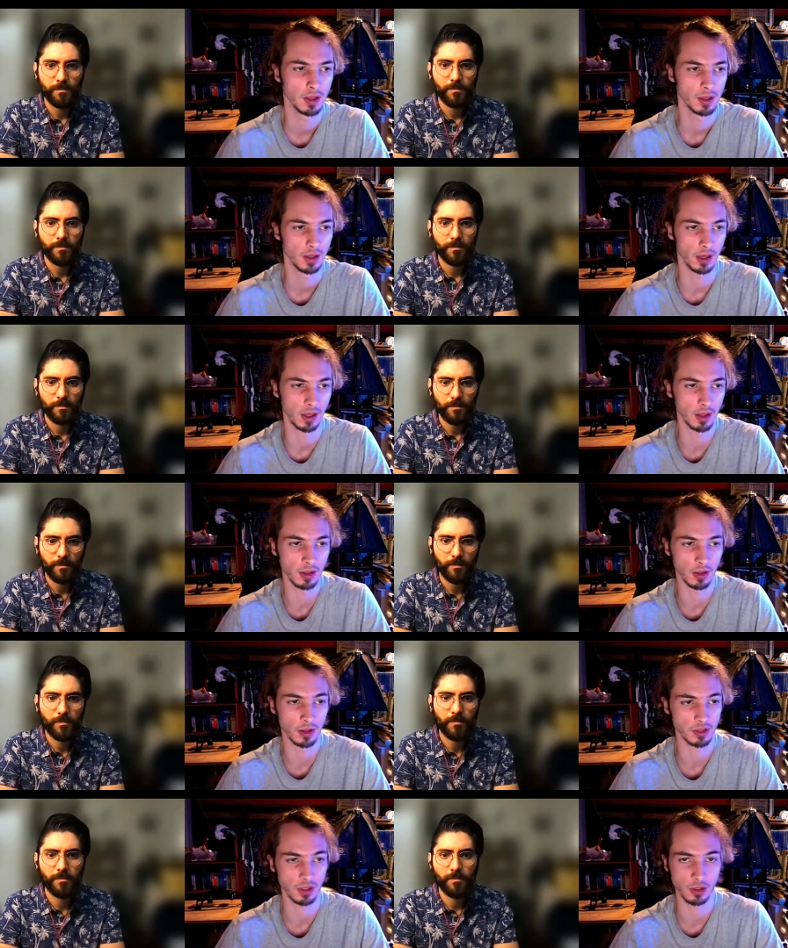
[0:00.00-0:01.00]
Speaker 1: and then
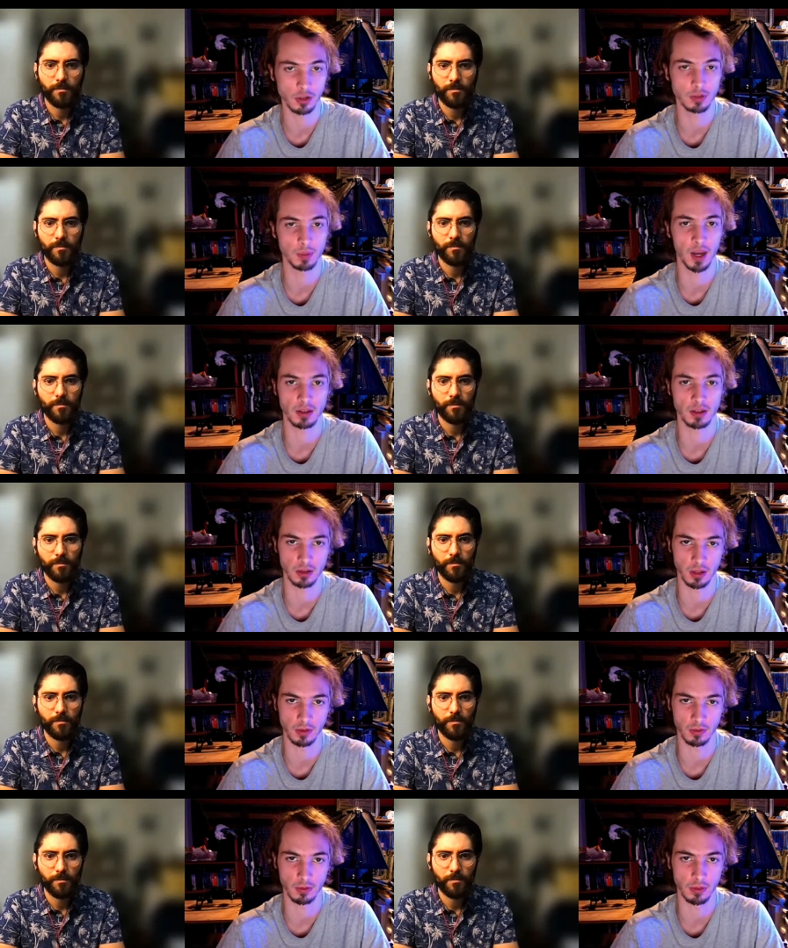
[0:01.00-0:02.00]
let's say years pass and
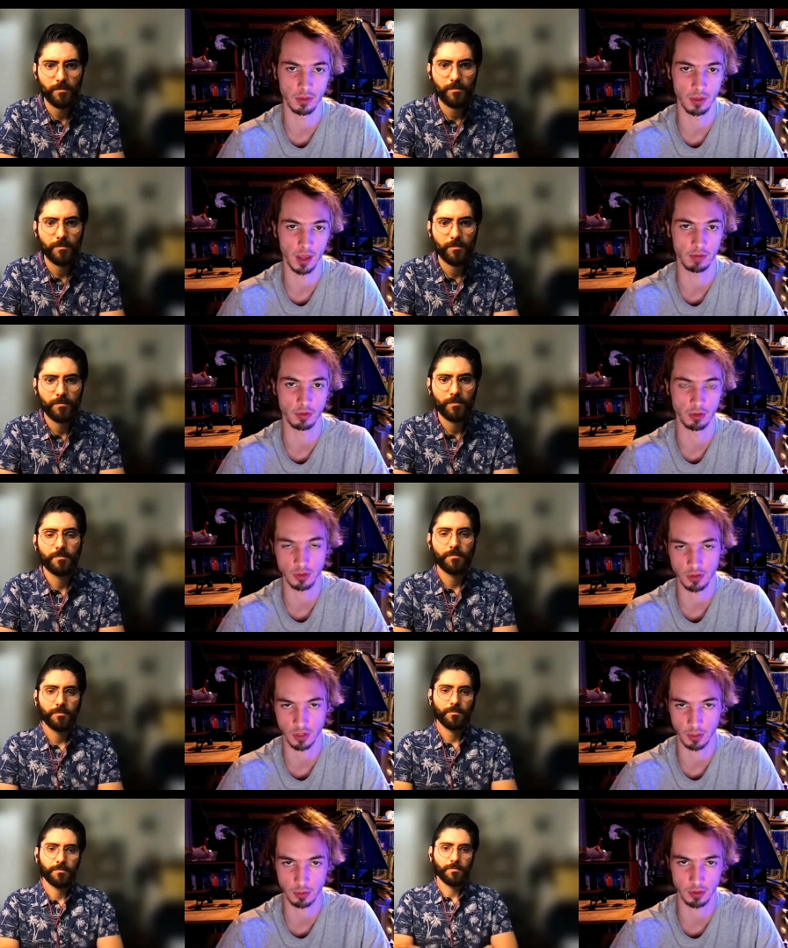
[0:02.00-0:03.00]
they they haven't used a
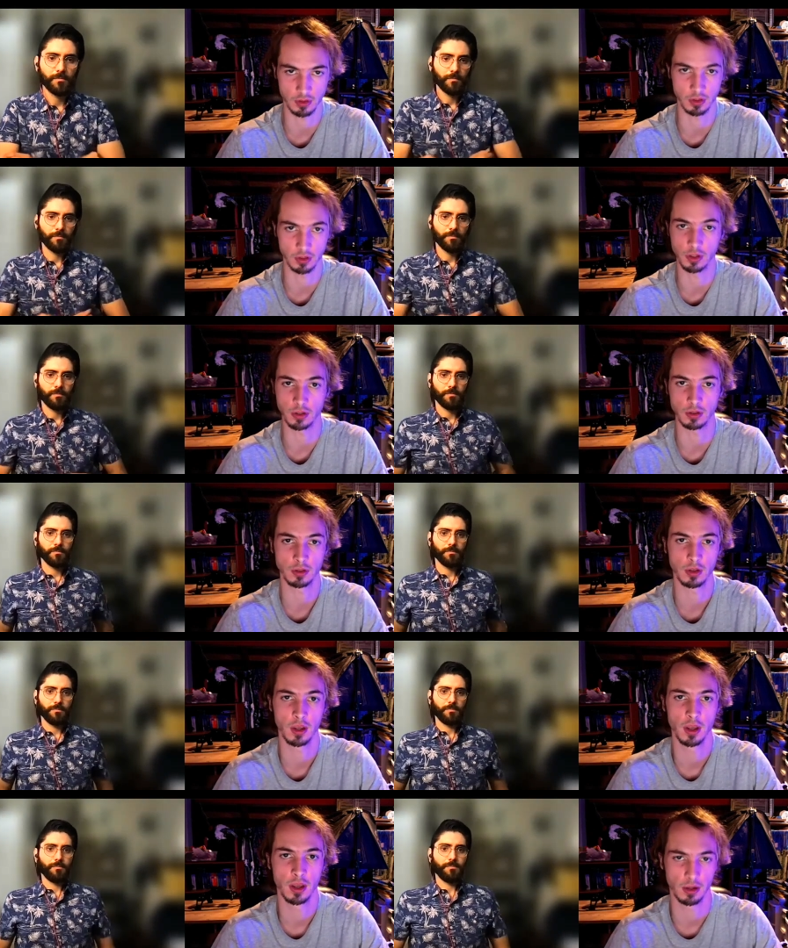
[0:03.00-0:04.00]
substance in years,
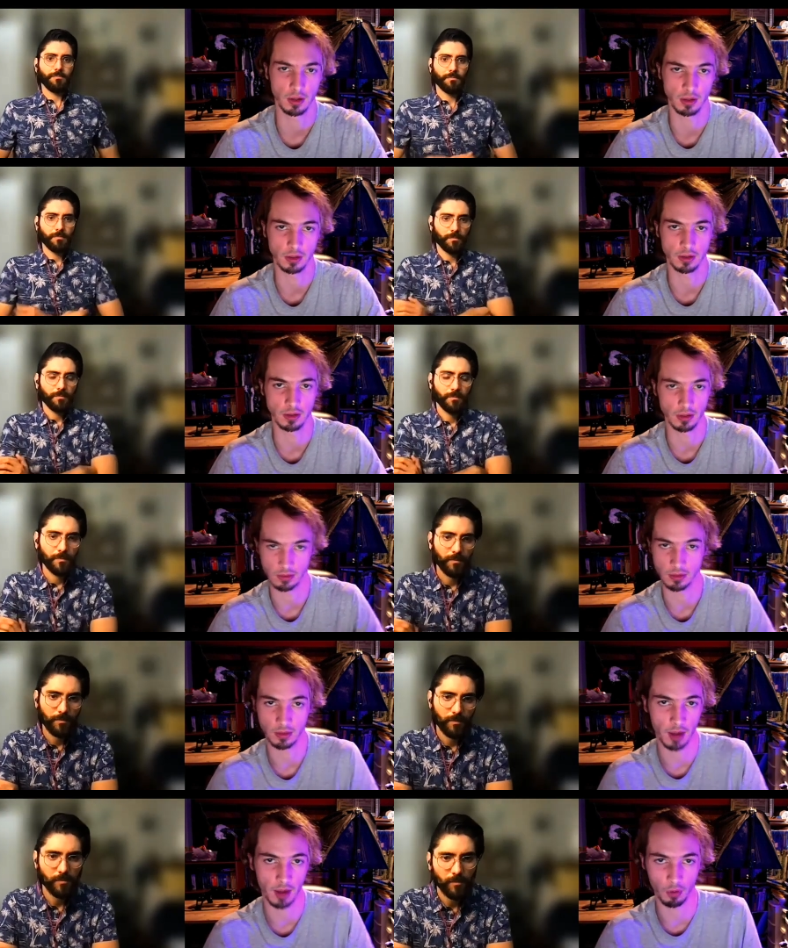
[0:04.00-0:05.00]
it,
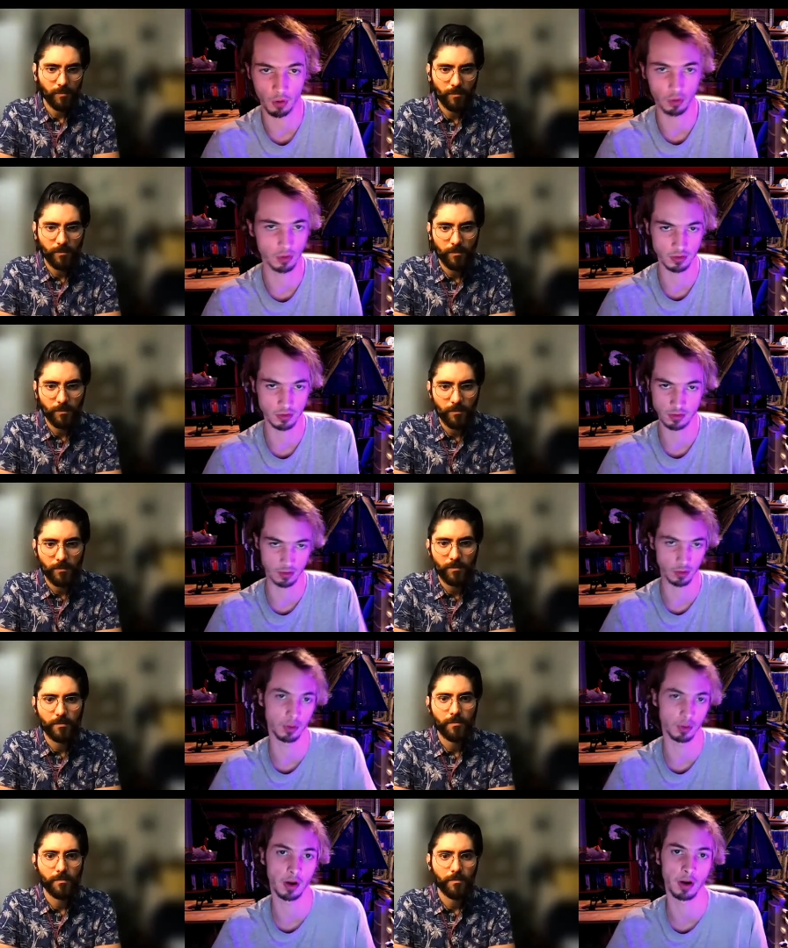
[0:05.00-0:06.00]
that road is still
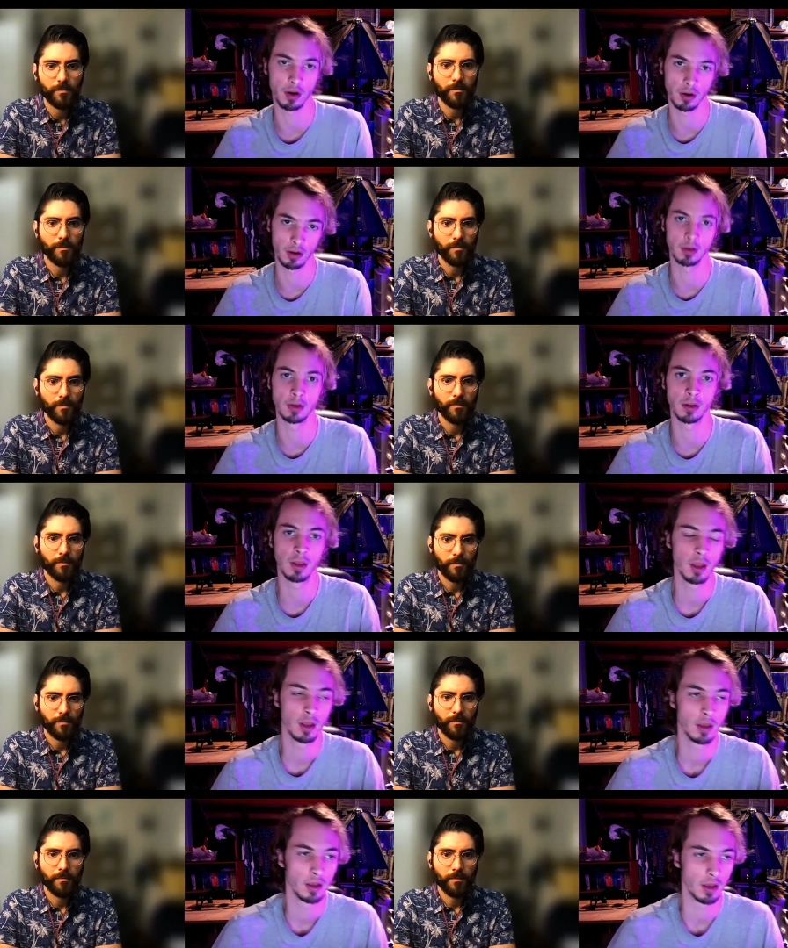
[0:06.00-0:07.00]
there. And
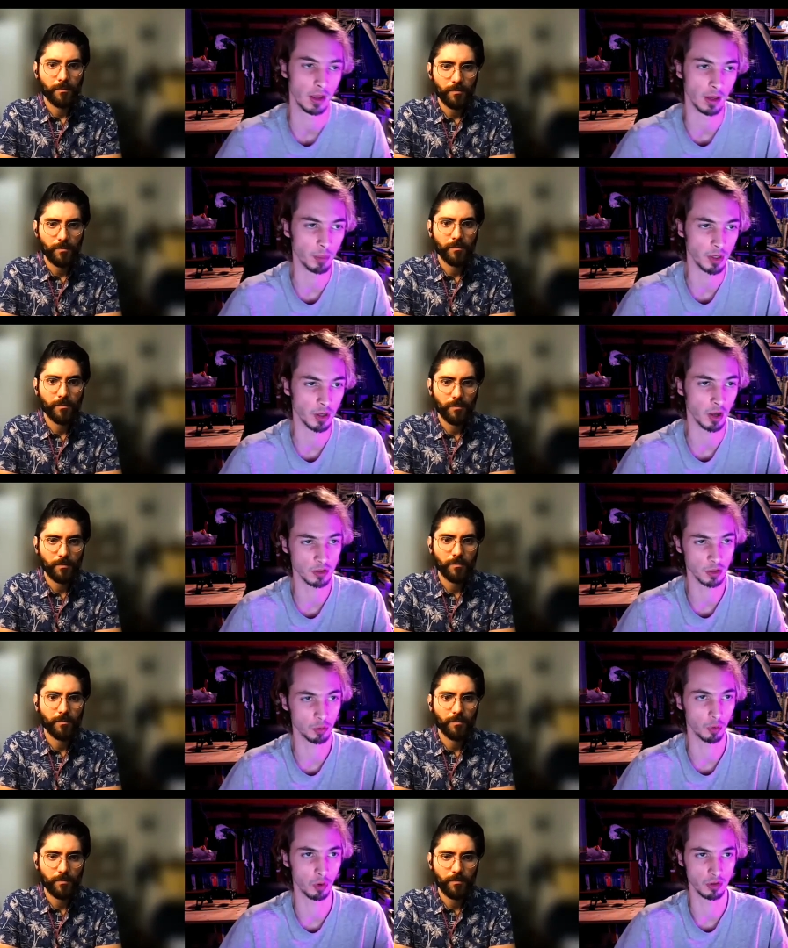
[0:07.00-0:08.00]
and because the
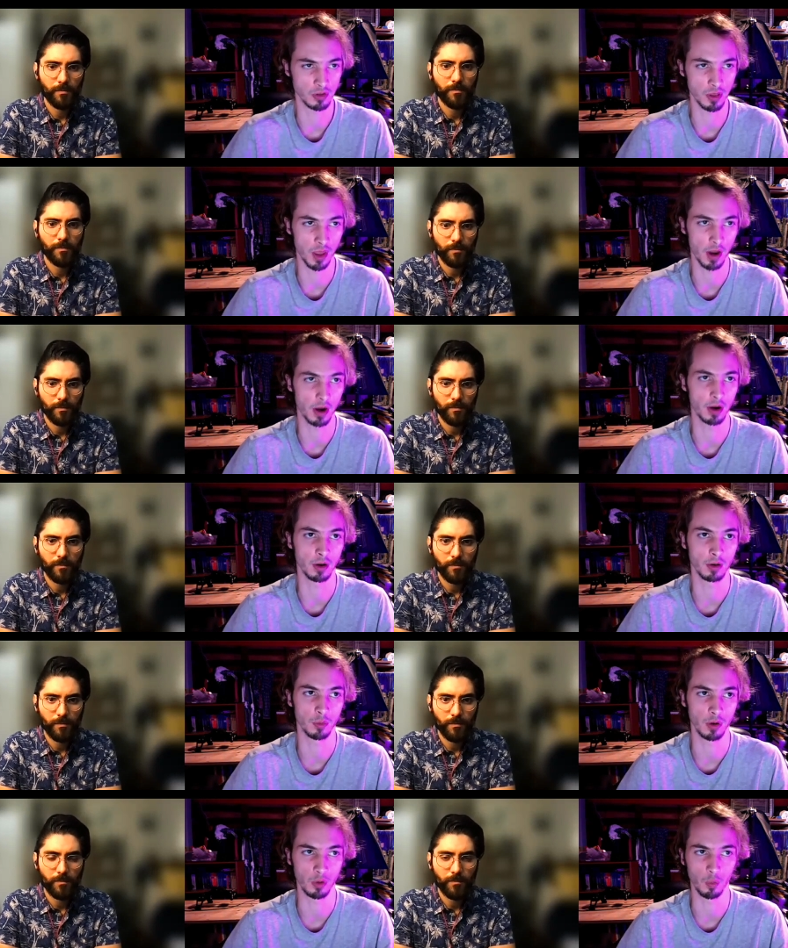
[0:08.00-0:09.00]
road is there
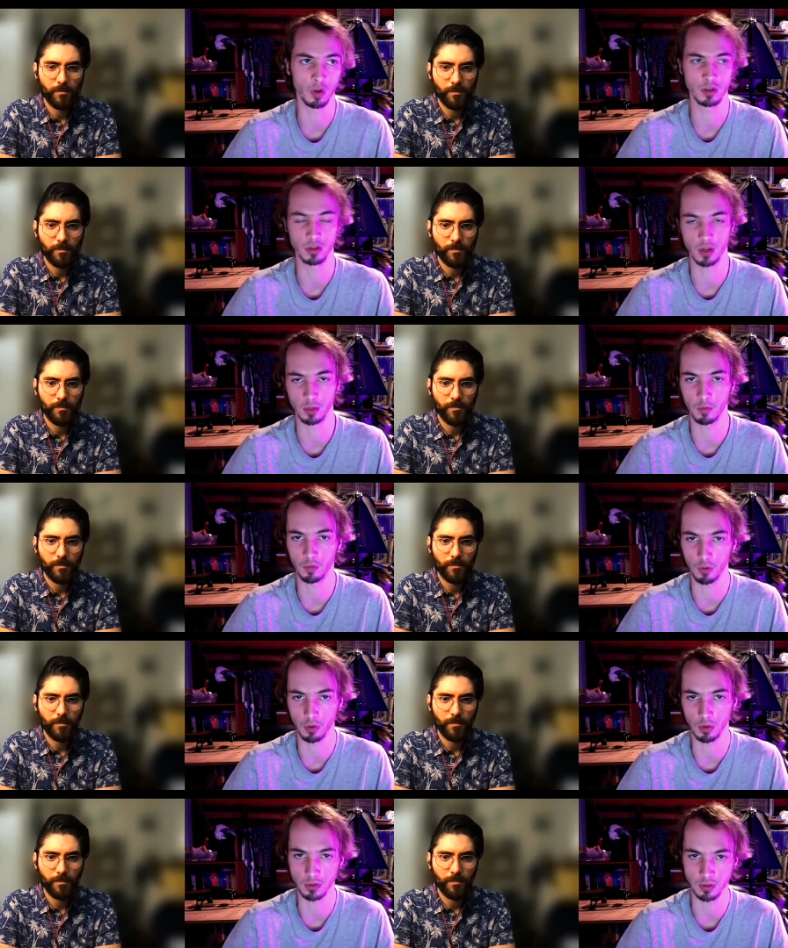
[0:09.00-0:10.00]
when it wasn't there before
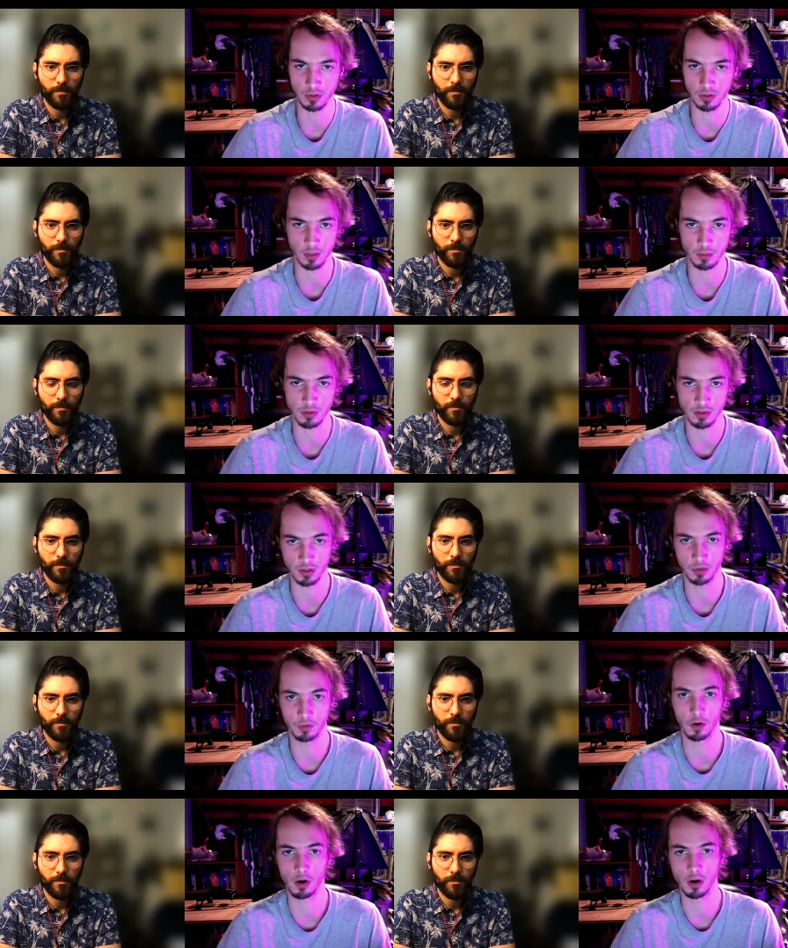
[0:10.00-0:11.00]
they use a substance, it's
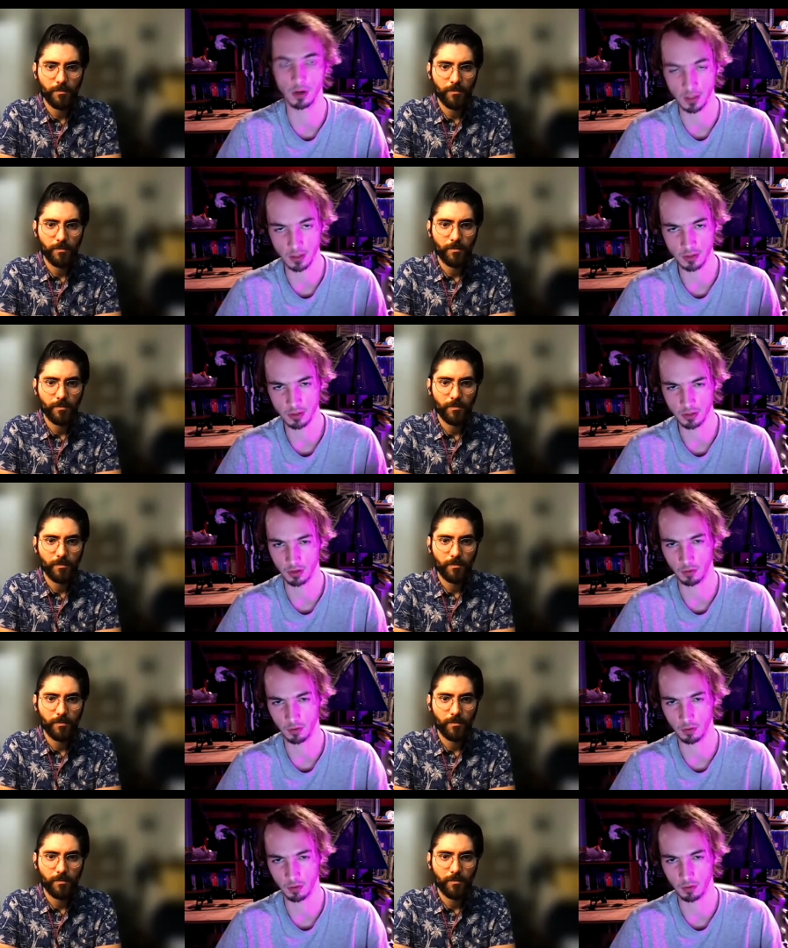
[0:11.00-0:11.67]
far easier to